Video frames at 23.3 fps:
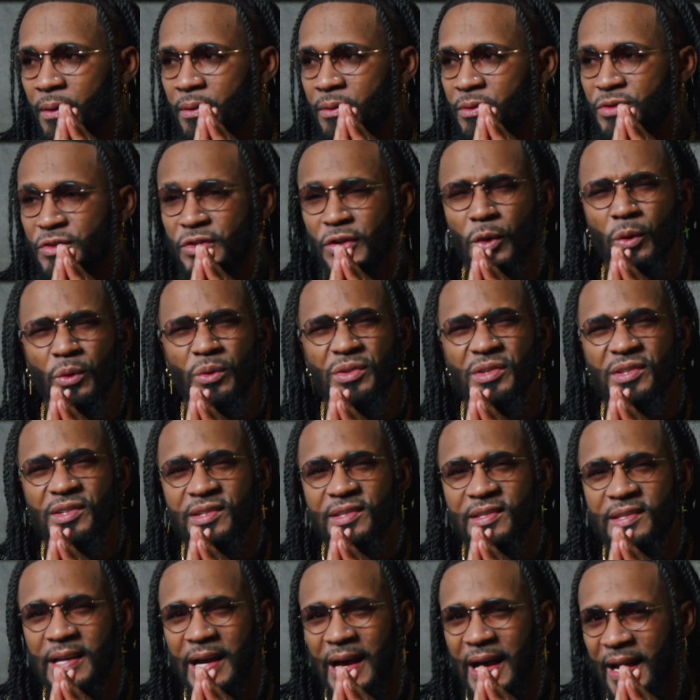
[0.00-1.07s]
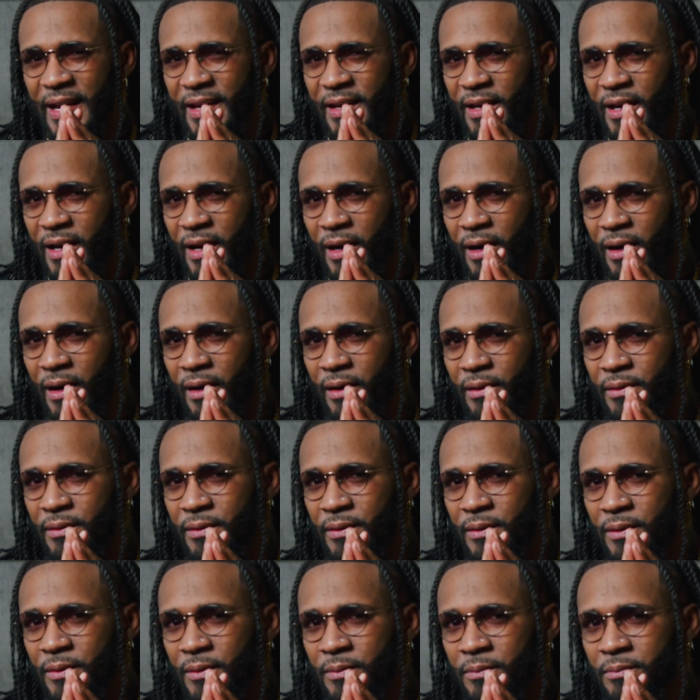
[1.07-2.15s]
Josiah,
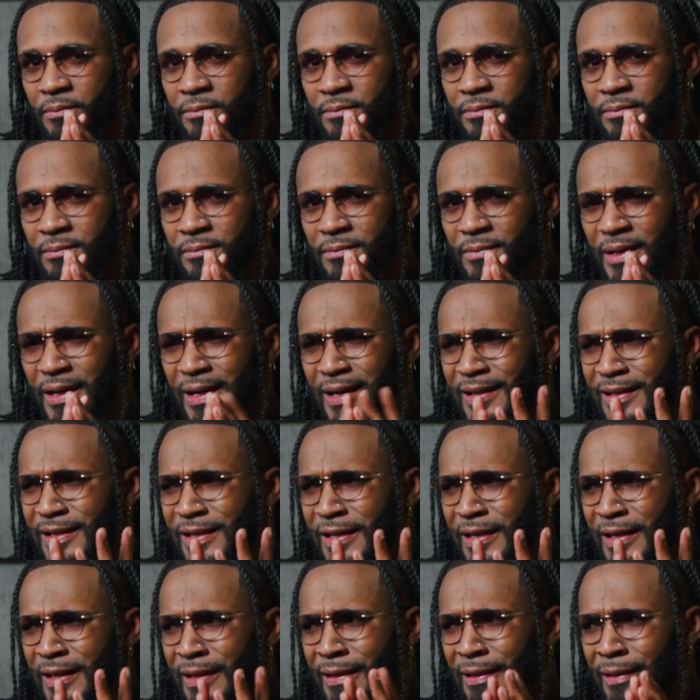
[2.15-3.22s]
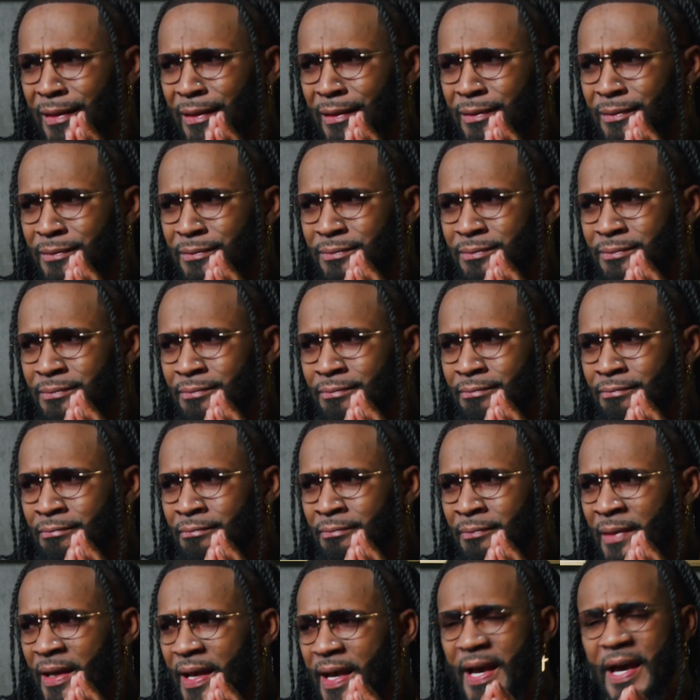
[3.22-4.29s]
a king
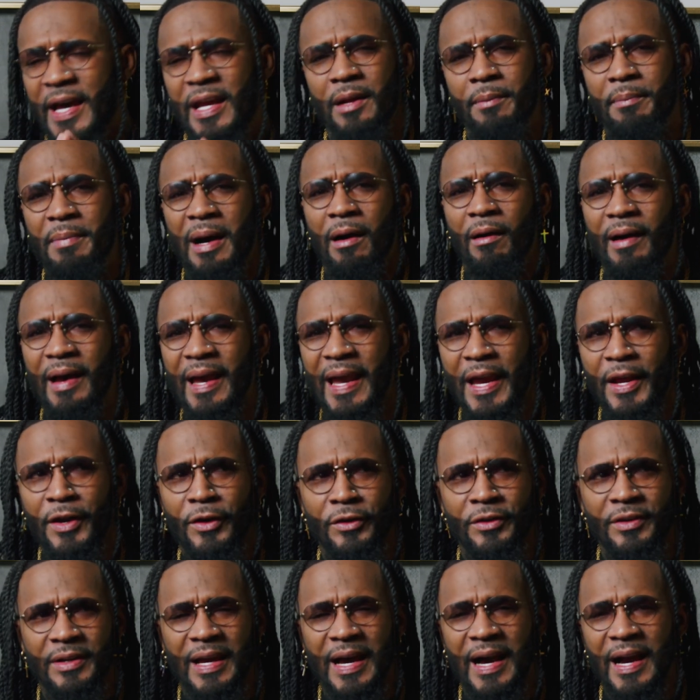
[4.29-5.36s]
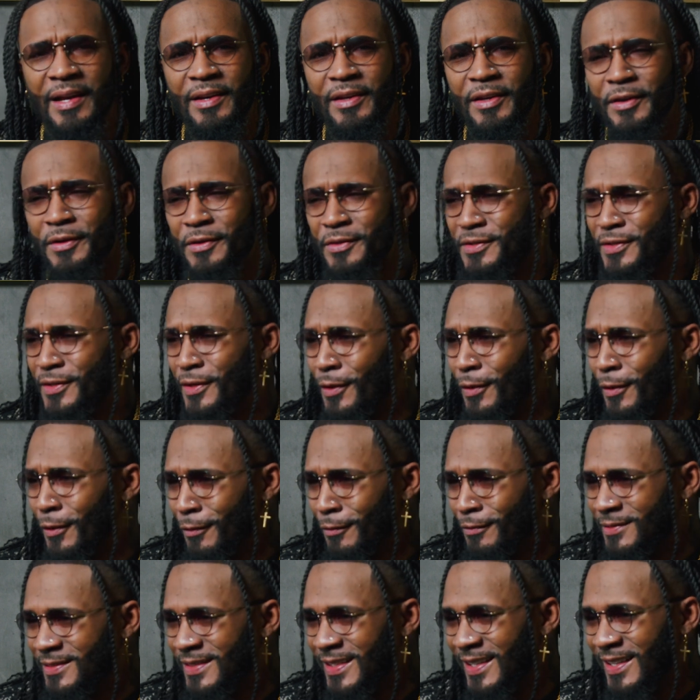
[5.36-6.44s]
at about 8 or 9 years
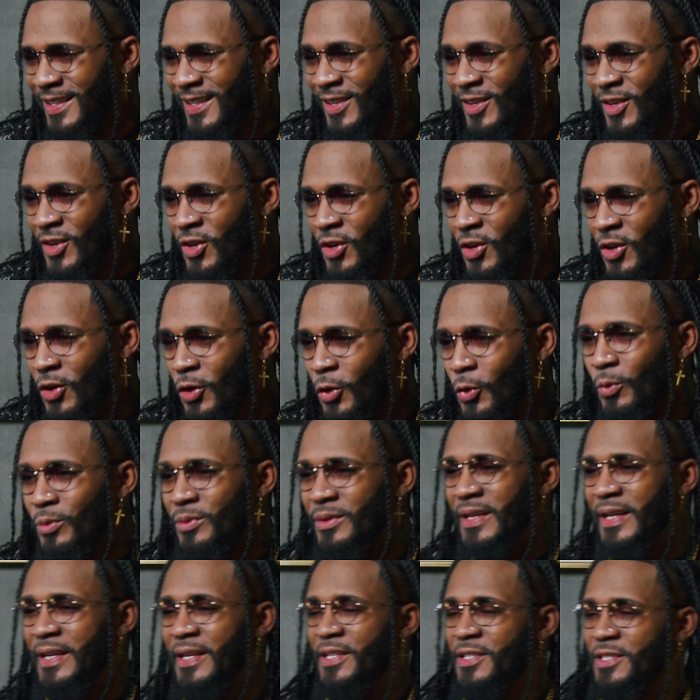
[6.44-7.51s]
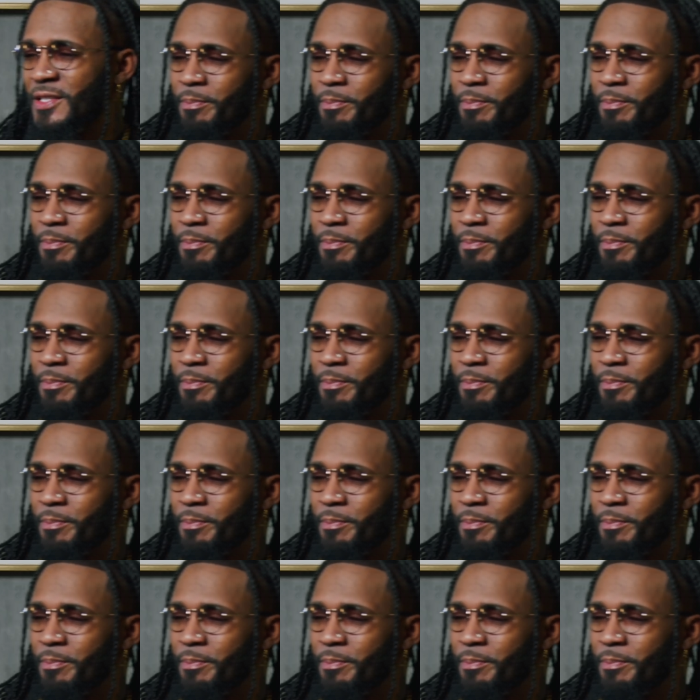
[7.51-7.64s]
old who needed to